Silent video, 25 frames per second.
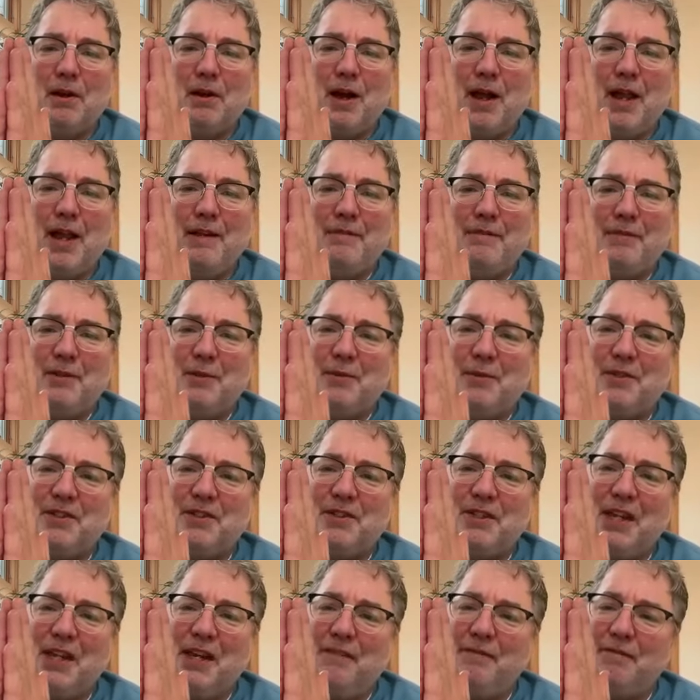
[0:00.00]
I have to
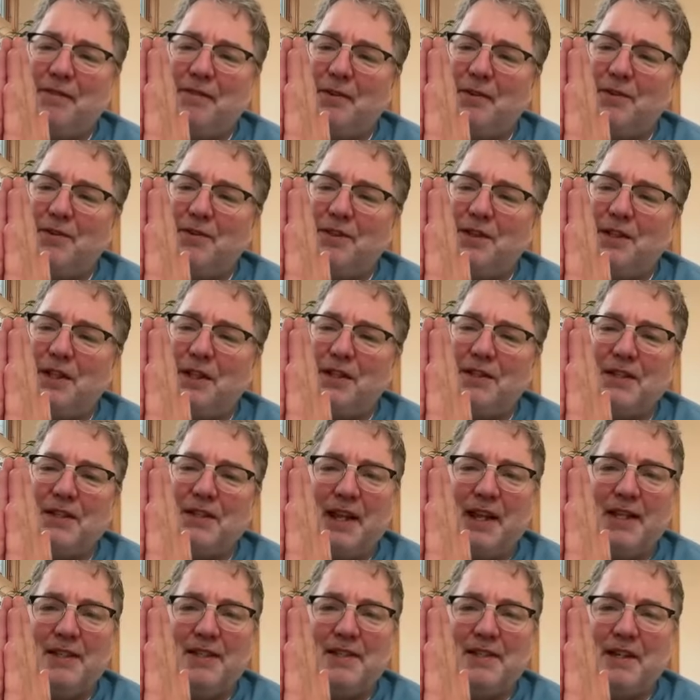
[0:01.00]
receive those things.
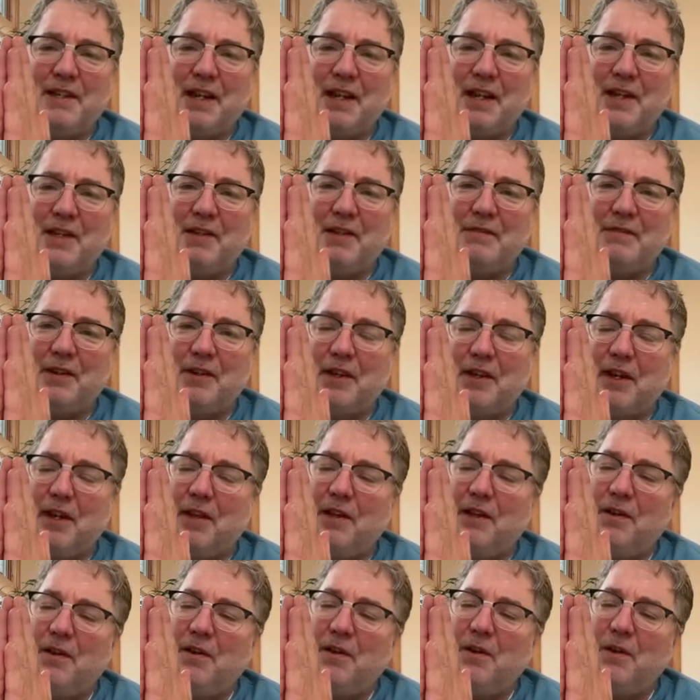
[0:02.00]
Hands together if you
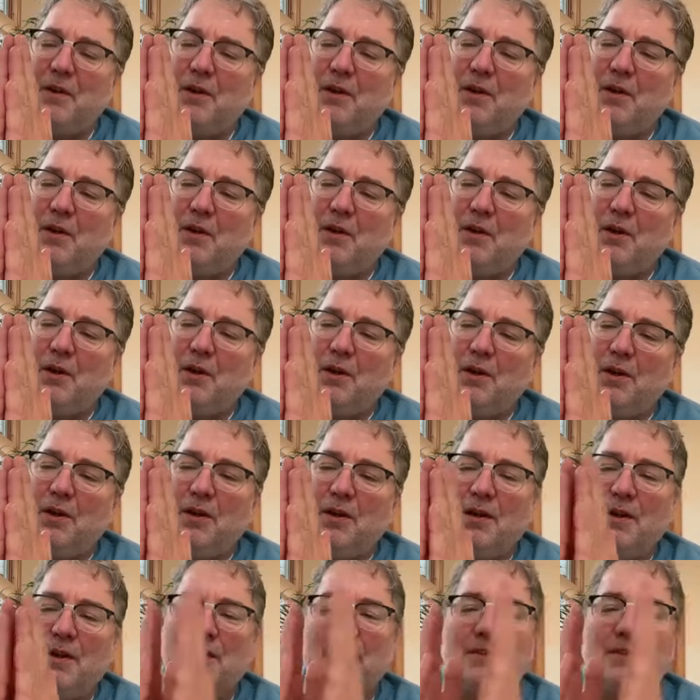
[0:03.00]
can.
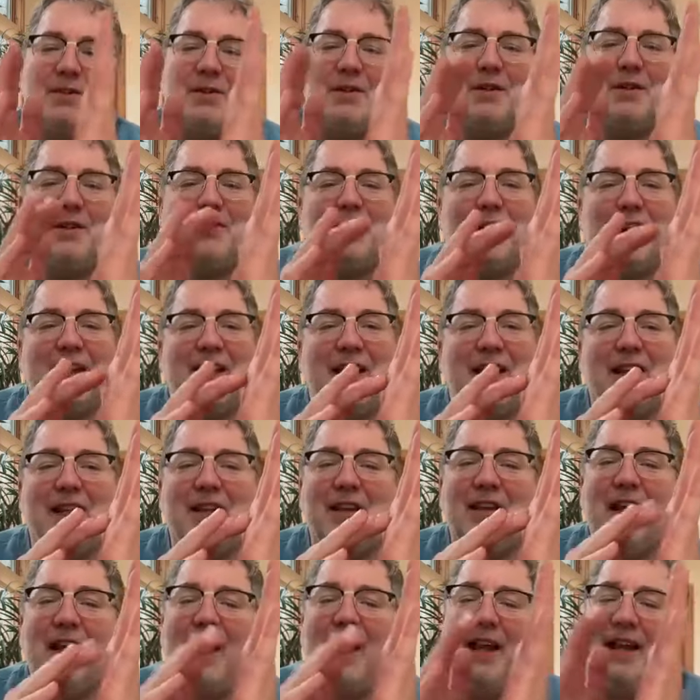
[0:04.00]
So you try to
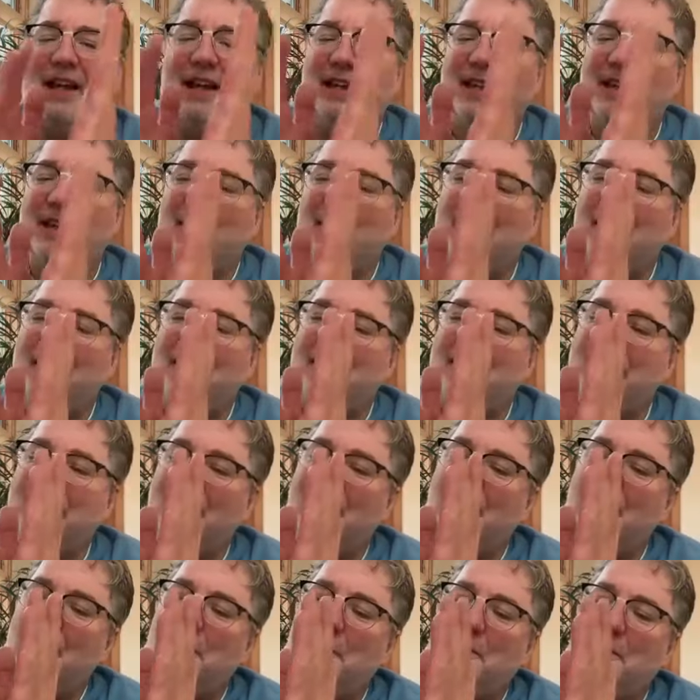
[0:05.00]
line things
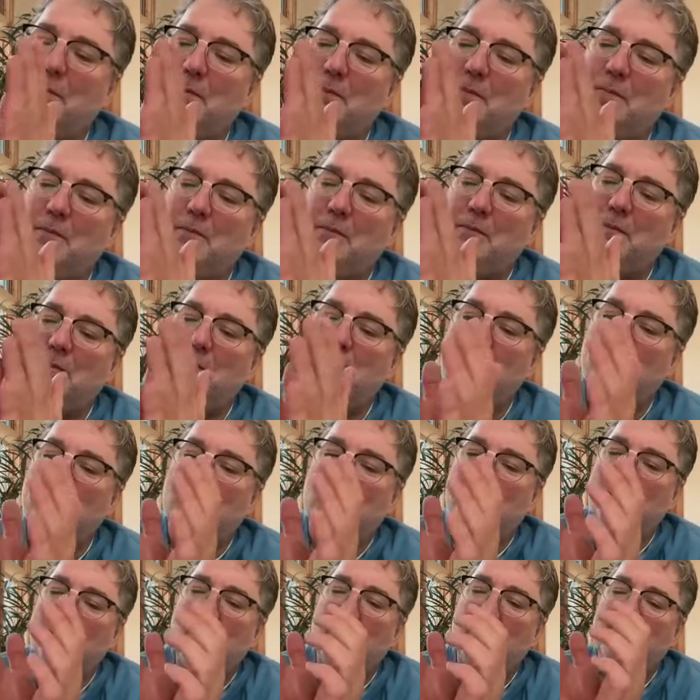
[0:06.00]
up.
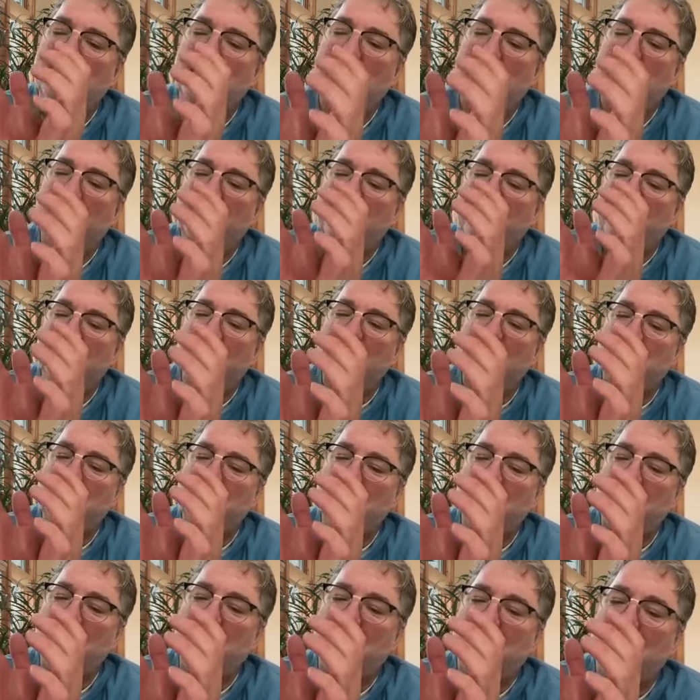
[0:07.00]
Maybe if you can just
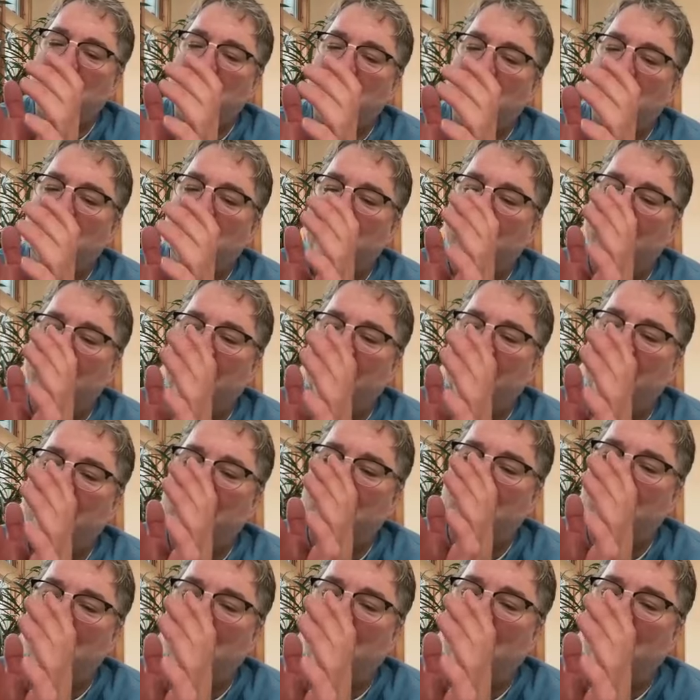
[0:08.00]
do the heel of your hands,